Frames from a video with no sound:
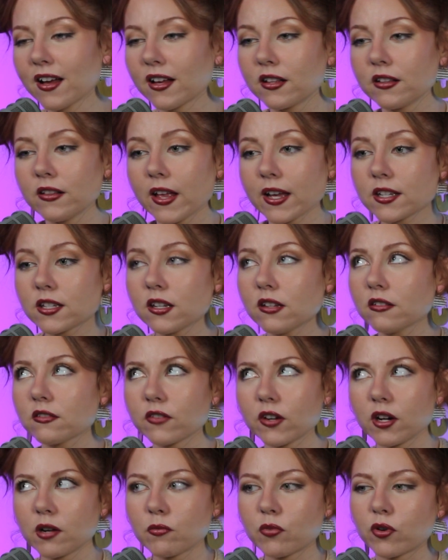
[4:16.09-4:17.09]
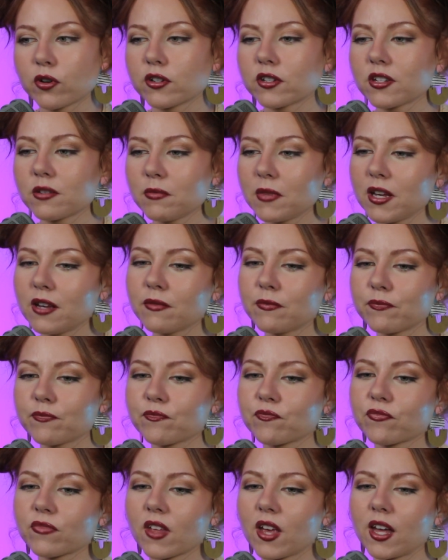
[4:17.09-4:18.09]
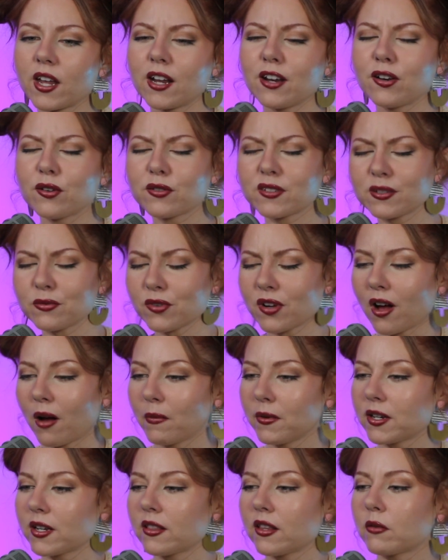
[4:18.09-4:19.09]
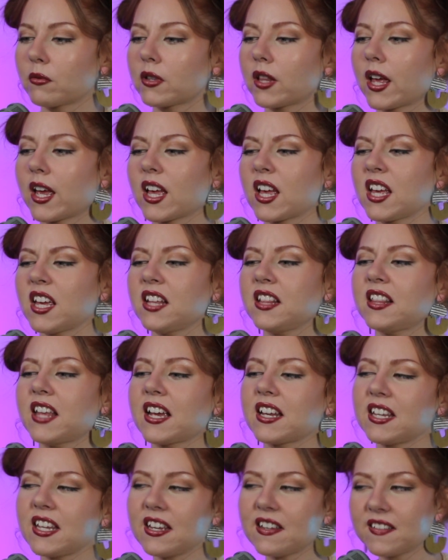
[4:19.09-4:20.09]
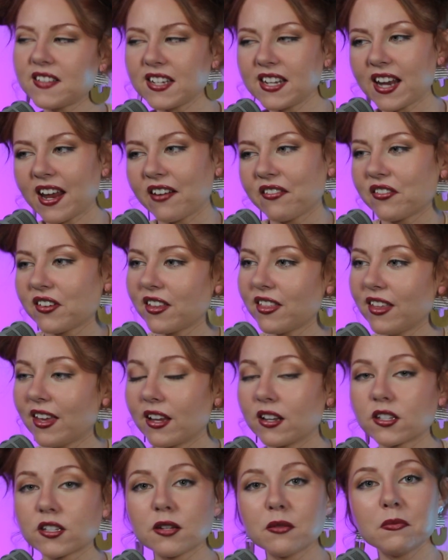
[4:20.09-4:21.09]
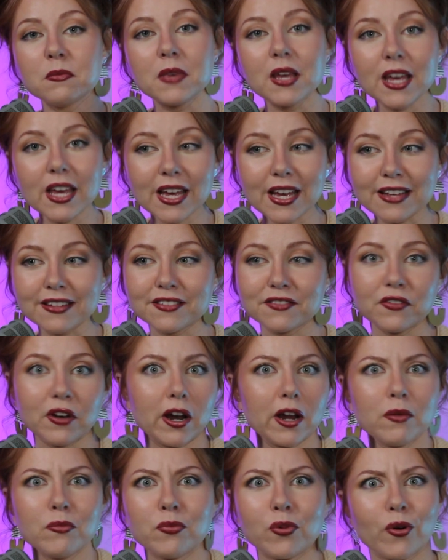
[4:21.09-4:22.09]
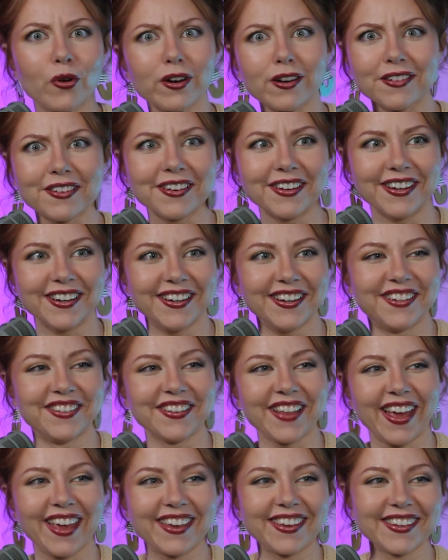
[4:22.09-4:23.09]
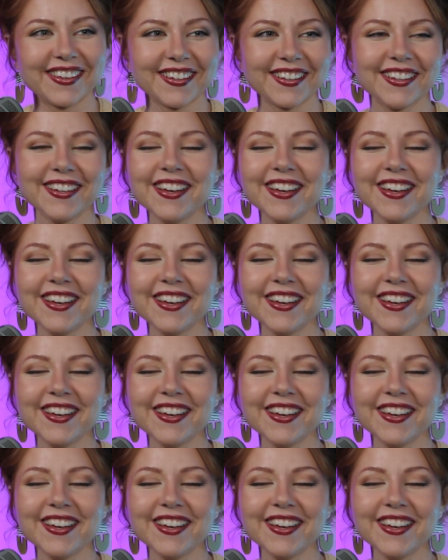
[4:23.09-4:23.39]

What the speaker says: Collecting is very important to me. And I know someone commented, they were like, collecting isn't everything. To me, it's very important. Like,